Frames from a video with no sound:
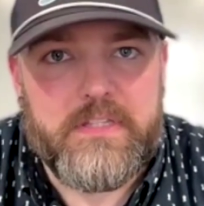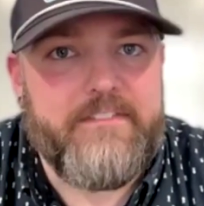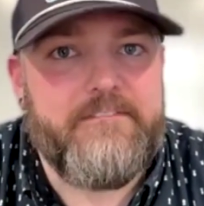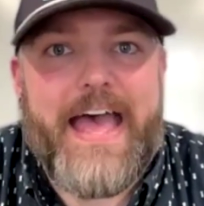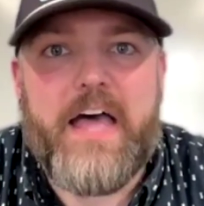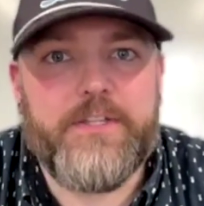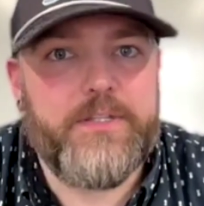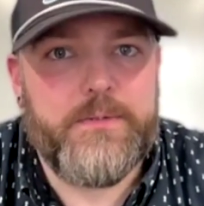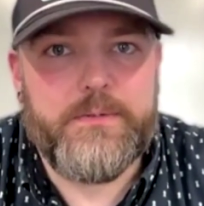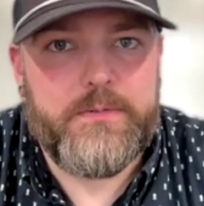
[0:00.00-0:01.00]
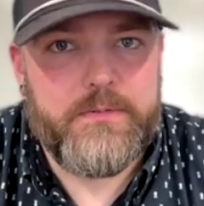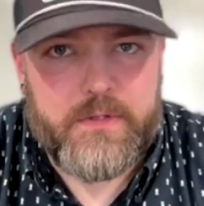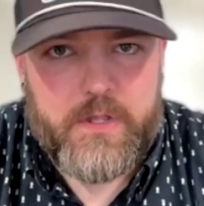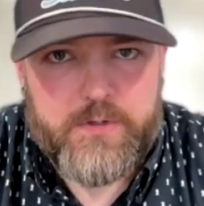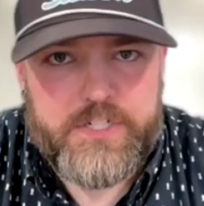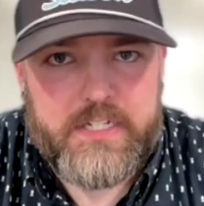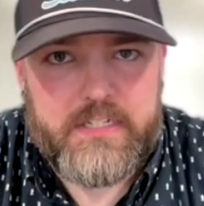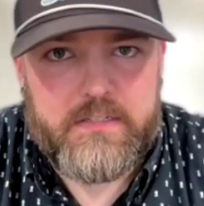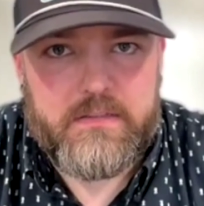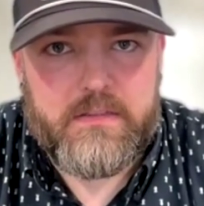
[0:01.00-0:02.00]
They value
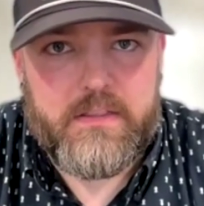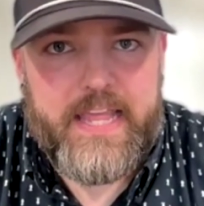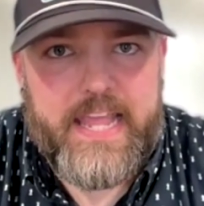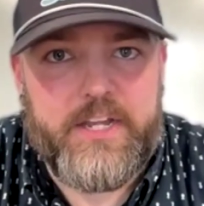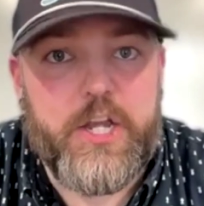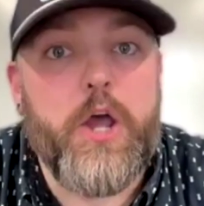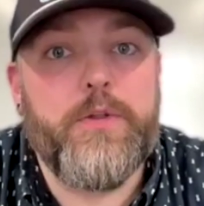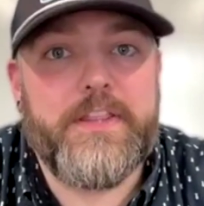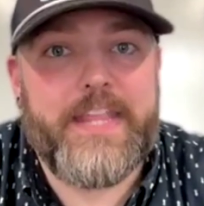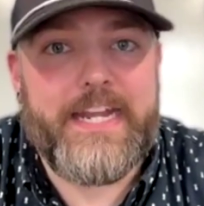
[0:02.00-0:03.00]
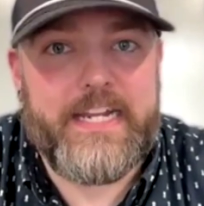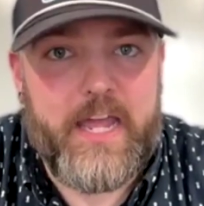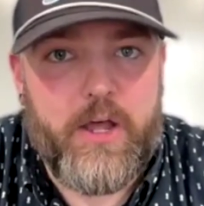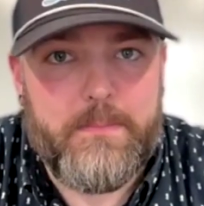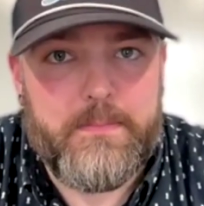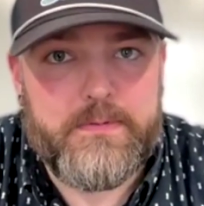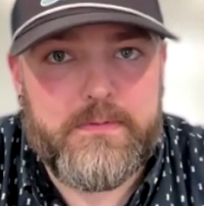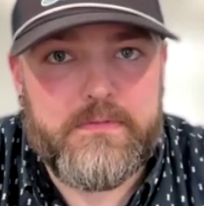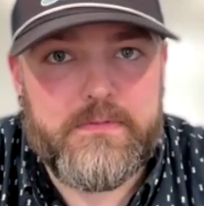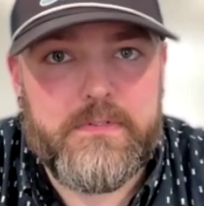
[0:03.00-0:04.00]
coaching. They know that they need help.
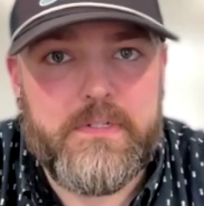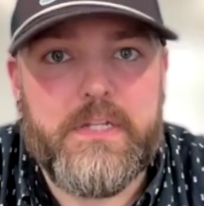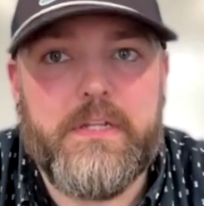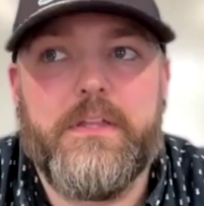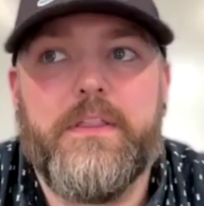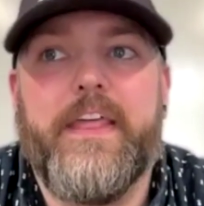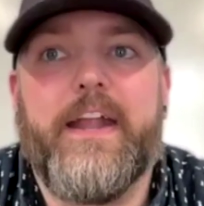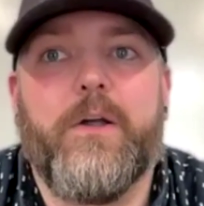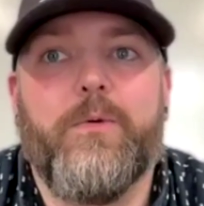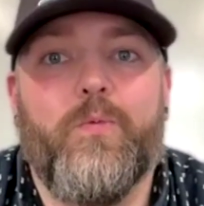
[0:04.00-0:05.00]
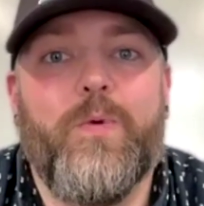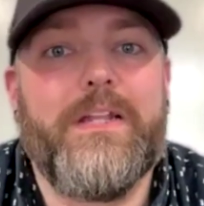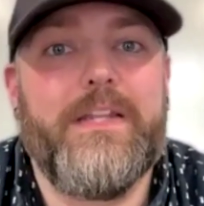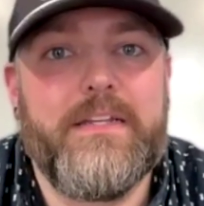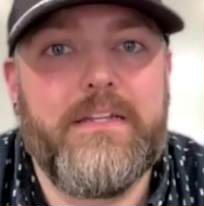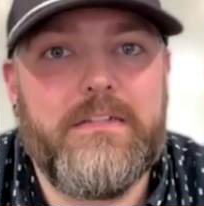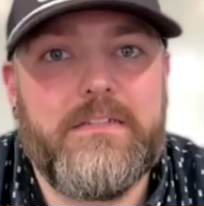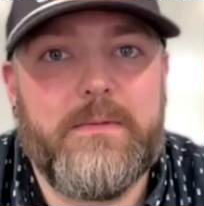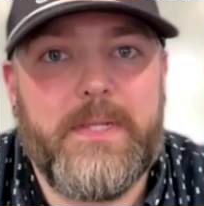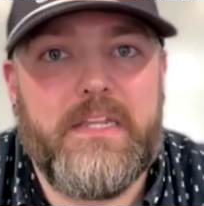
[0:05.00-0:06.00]
They are willing
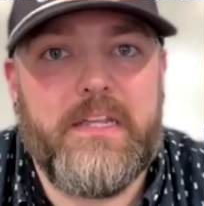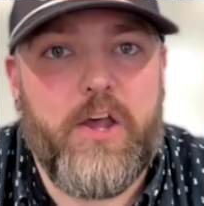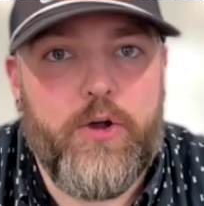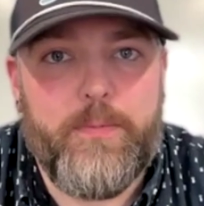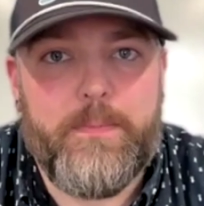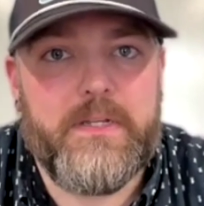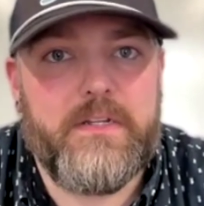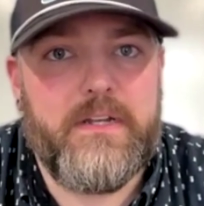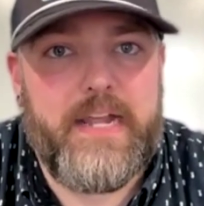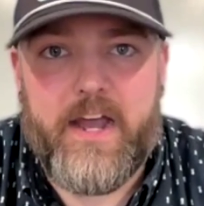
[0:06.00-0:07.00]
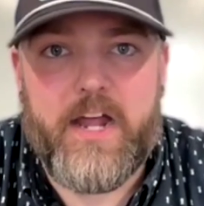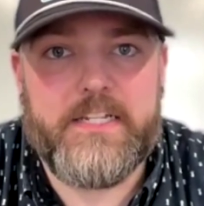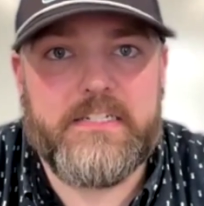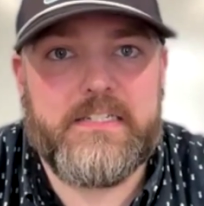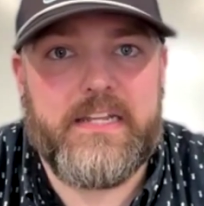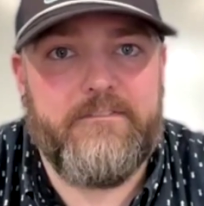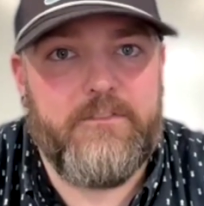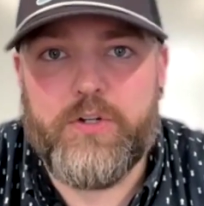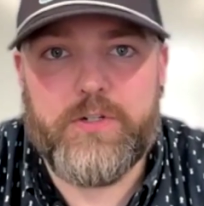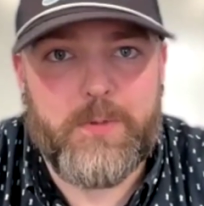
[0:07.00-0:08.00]
to be open and honest and
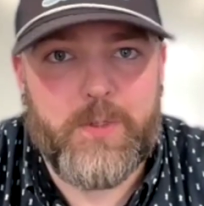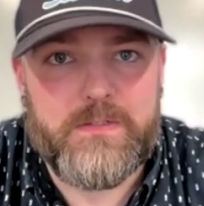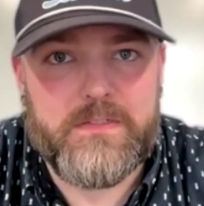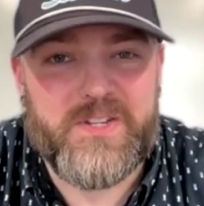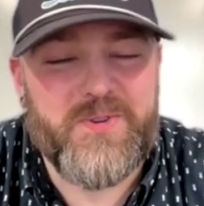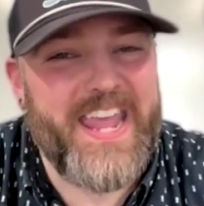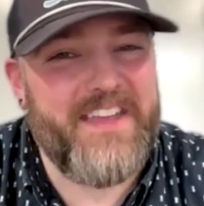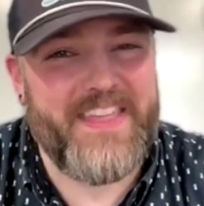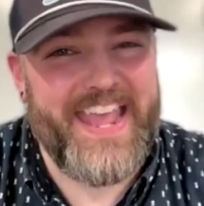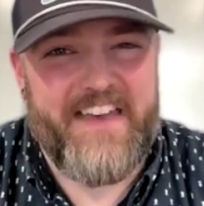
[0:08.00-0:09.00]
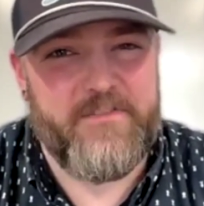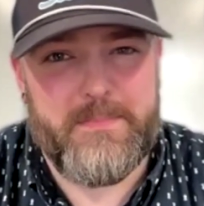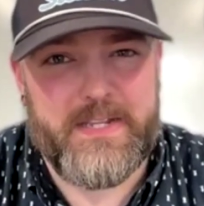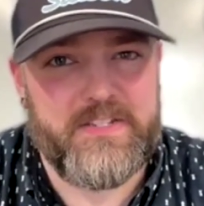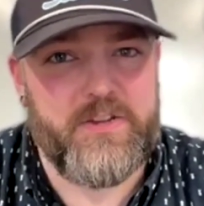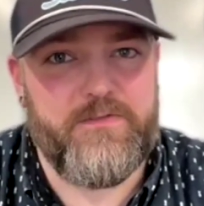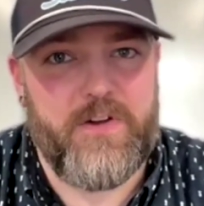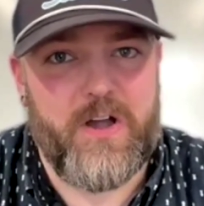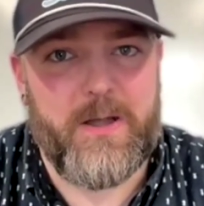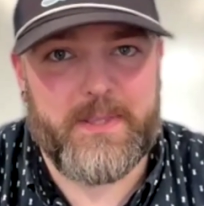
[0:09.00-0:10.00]
vulnerable. It's okay if they haven't been so
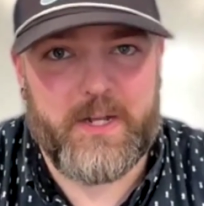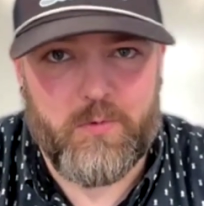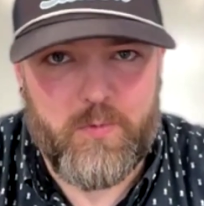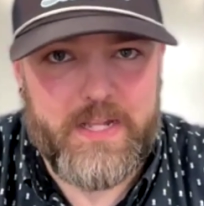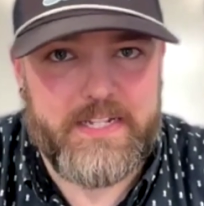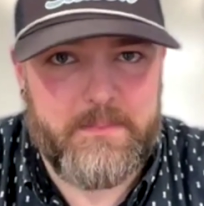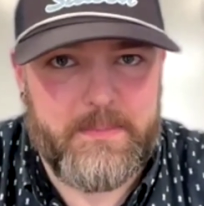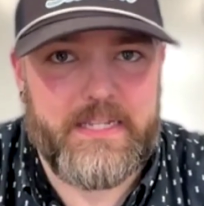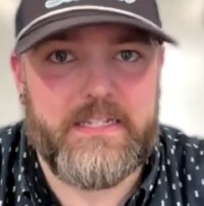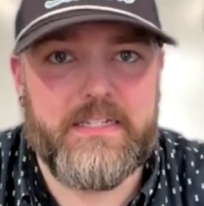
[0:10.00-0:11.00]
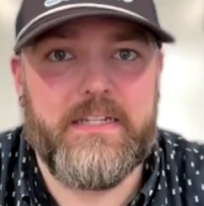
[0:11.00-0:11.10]
far, but they're willing to be.